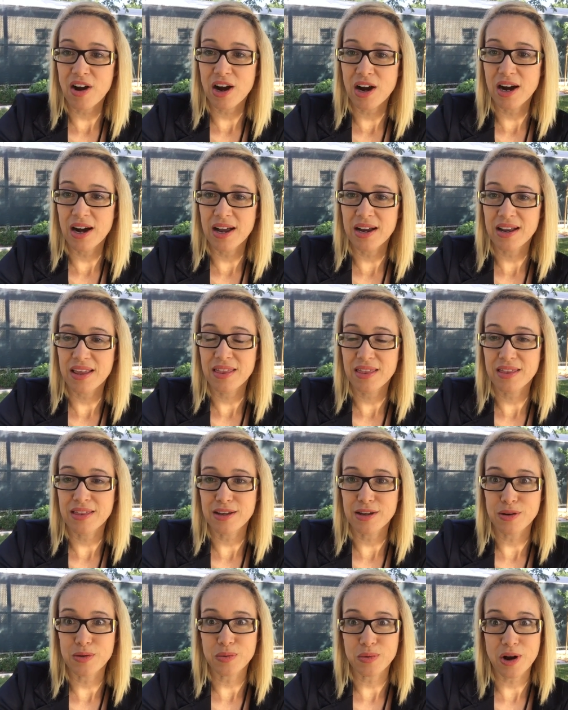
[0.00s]
on
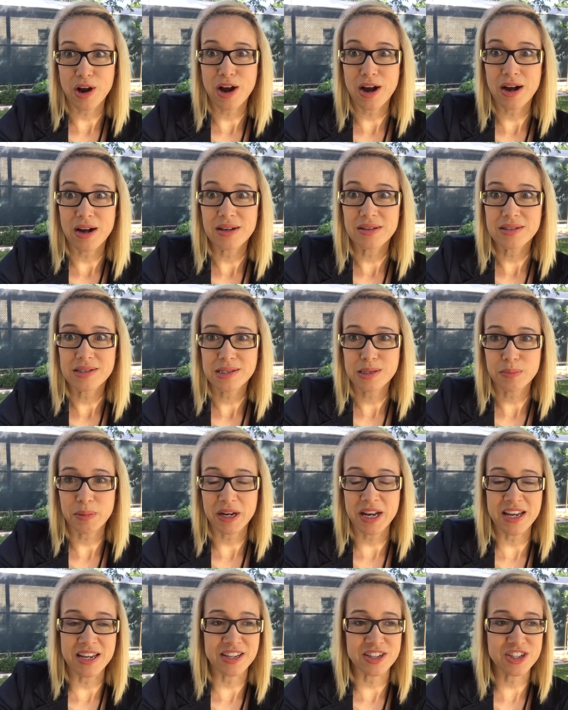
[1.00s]
the raw
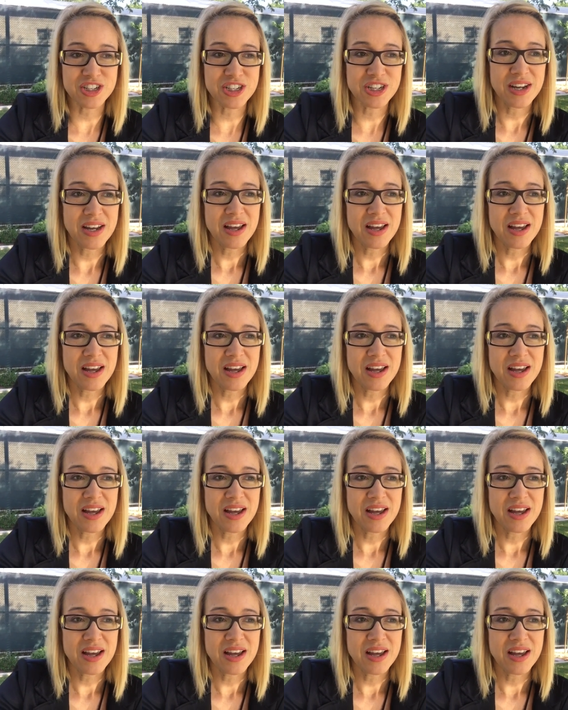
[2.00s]
spinach.